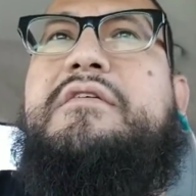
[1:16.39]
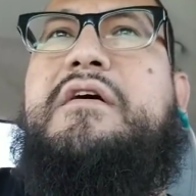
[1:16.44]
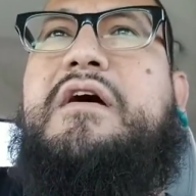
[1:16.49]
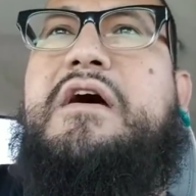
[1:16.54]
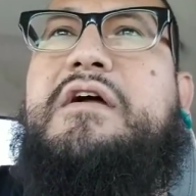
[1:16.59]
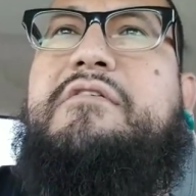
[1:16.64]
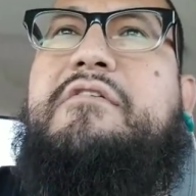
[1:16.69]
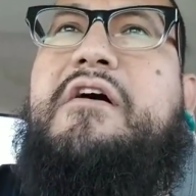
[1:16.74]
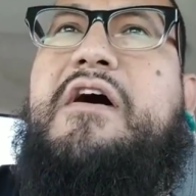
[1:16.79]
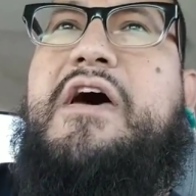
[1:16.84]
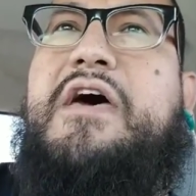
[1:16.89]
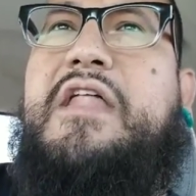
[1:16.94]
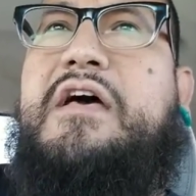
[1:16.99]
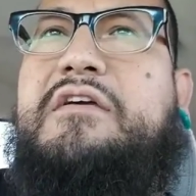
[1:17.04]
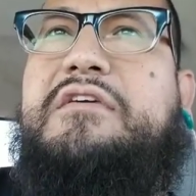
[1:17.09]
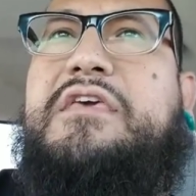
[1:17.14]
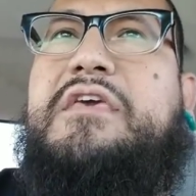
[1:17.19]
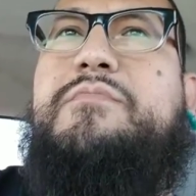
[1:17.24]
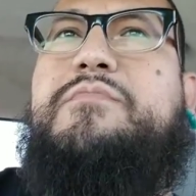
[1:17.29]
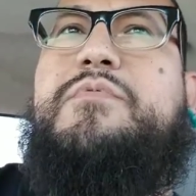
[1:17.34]
All right,
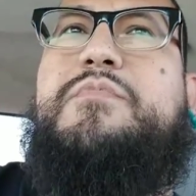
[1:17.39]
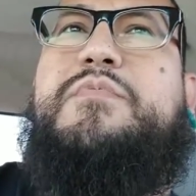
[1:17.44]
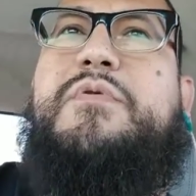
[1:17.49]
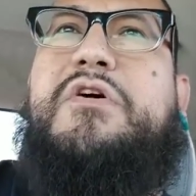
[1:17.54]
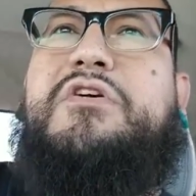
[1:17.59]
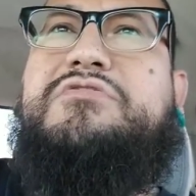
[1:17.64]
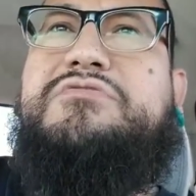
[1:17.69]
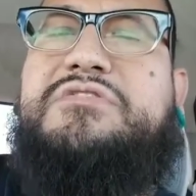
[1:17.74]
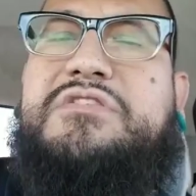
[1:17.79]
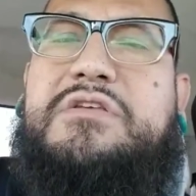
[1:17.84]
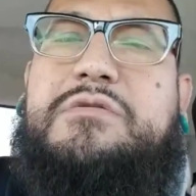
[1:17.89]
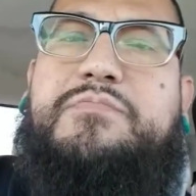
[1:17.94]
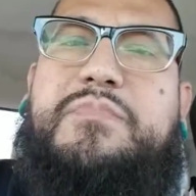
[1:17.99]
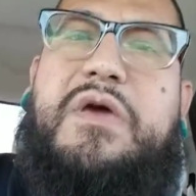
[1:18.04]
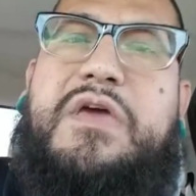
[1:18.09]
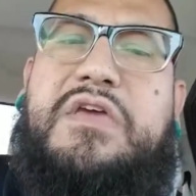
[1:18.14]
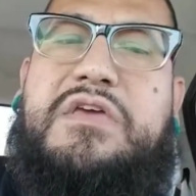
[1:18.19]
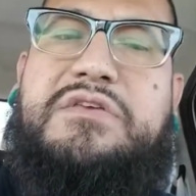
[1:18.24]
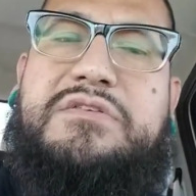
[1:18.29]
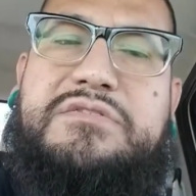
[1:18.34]
I'll keep you posted.
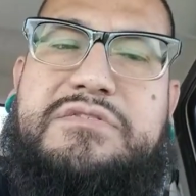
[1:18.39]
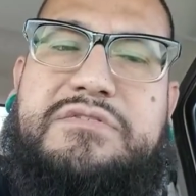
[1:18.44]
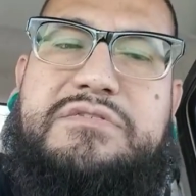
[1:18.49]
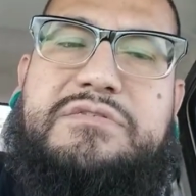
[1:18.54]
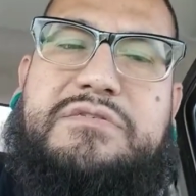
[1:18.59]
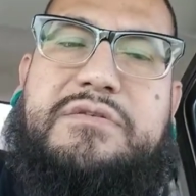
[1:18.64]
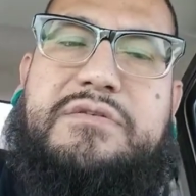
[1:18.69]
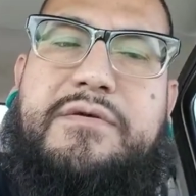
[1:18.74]
Peace.